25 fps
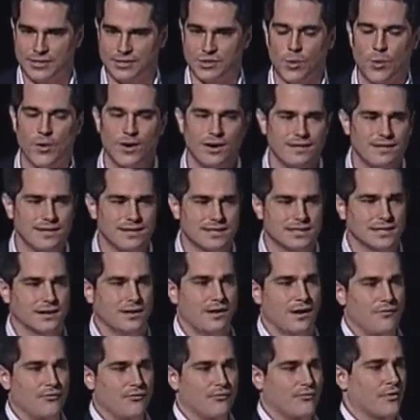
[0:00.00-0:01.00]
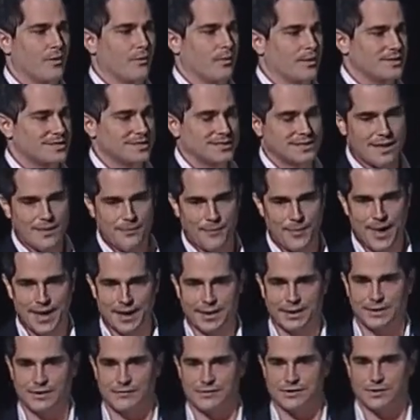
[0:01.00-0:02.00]
So where did this come from? Let's step
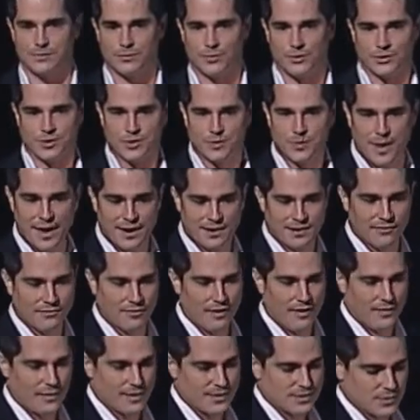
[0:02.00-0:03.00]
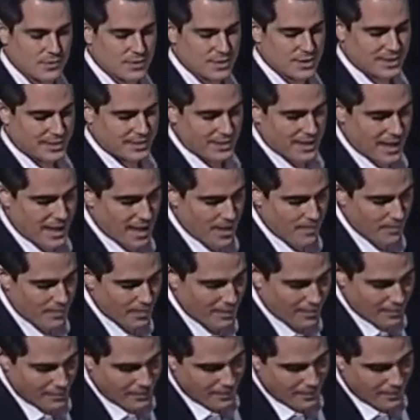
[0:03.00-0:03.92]
back and give some perspective on this, which it came,